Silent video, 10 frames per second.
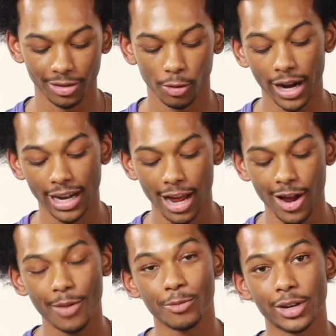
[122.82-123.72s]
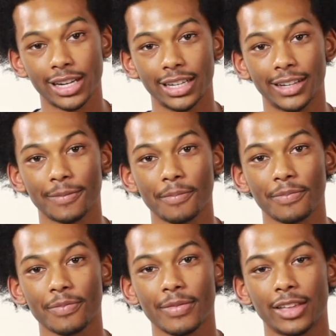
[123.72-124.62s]
Right now I'm reading
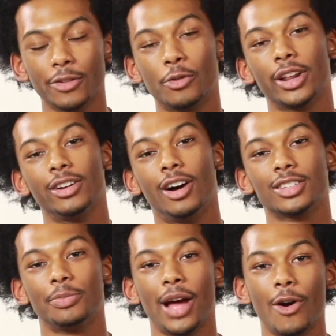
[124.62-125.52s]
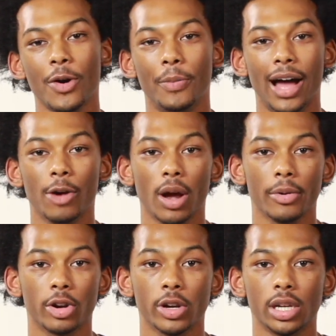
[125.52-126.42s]
The 48 Laws of Power by
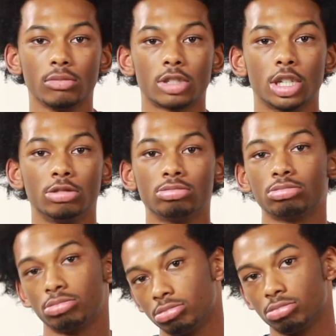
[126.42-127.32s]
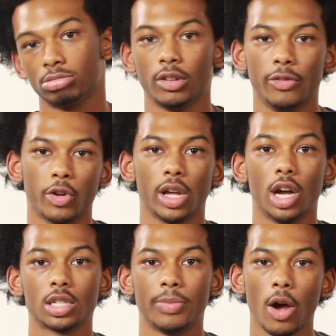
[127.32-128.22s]
Robert Greene, so 48
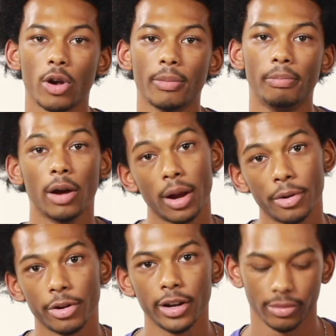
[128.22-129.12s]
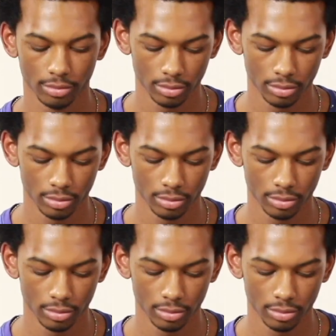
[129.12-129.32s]
Laws of Power by Robert Greene.